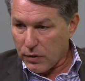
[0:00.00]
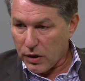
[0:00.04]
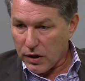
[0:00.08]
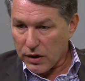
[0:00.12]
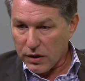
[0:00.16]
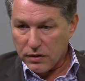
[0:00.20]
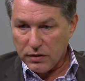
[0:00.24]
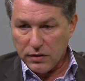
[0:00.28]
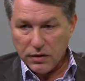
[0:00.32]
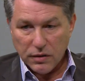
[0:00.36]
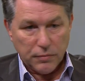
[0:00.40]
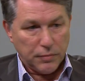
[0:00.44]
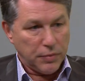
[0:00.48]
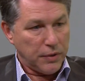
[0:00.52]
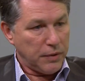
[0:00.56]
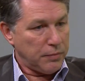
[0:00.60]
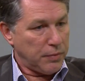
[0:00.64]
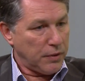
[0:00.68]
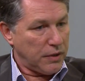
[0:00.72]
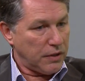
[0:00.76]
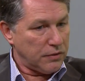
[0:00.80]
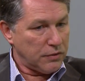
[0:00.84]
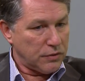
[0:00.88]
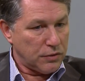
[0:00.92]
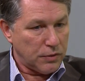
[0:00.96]
marketing
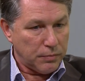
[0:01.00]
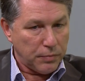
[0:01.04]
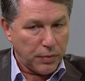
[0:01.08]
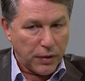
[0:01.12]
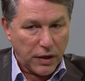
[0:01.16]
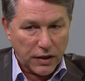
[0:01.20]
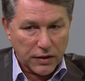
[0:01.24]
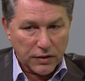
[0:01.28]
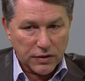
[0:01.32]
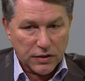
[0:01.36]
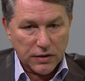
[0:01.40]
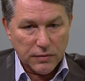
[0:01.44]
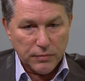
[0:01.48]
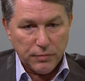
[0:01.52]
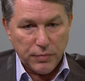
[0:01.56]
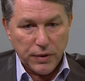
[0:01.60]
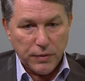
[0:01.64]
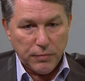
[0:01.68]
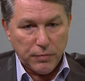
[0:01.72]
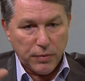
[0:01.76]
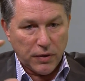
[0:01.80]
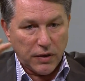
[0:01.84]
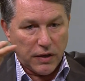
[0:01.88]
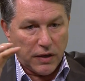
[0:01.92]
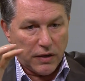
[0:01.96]
people and supply chain
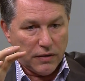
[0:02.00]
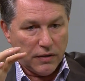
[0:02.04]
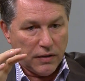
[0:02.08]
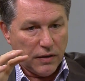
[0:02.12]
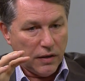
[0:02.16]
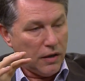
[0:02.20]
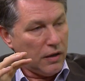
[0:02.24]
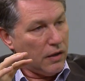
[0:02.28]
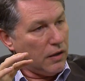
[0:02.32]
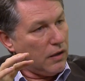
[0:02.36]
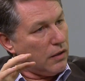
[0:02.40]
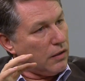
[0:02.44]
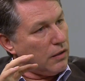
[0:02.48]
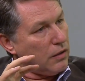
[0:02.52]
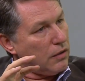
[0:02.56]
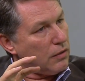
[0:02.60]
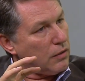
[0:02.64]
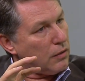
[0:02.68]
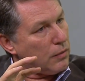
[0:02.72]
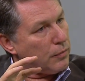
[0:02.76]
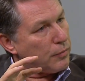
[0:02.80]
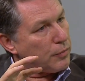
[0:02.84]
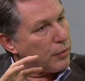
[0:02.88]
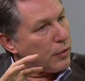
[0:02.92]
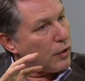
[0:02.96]
people and you
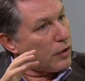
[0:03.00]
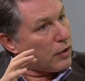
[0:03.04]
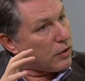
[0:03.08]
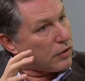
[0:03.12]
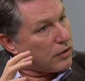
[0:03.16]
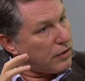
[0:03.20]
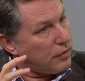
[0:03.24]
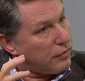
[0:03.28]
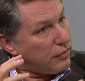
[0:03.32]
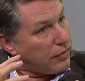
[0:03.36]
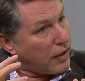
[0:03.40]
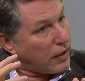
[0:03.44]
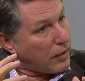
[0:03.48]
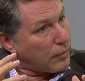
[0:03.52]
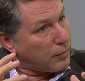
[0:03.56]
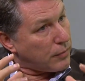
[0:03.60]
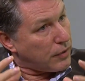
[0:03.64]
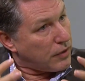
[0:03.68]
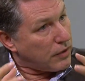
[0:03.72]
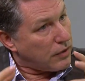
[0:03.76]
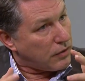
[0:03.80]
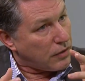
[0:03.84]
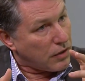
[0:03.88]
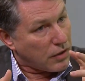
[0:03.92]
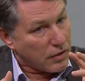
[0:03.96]
know product
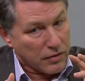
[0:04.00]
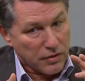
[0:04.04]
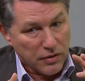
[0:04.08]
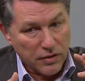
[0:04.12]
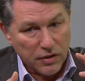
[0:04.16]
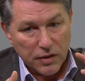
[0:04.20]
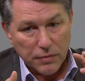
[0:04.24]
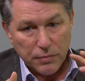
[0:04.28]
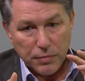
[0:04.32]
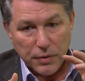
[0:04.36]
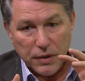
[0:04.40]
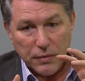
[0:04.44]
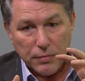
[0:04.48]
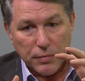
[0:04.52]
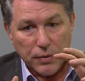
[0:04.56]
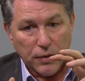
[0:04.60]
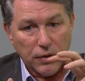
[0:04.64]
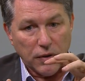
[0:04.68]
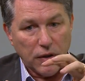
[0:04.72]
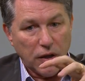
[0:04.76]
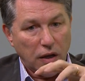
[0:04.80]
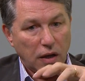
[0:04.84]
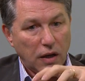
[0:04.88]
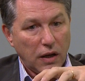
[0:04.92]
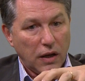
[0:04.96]
development and R&D
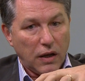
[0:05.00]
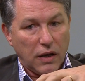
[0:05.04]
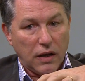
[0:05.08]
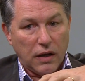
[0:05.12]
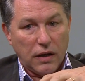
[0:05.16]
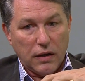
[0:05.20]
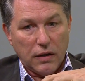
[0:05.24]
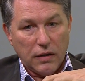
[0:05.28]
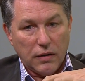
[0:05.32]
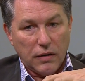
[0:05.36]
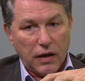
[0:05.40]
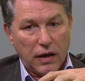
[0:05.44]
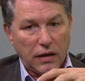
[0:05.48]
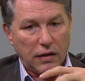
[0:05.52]
people uh,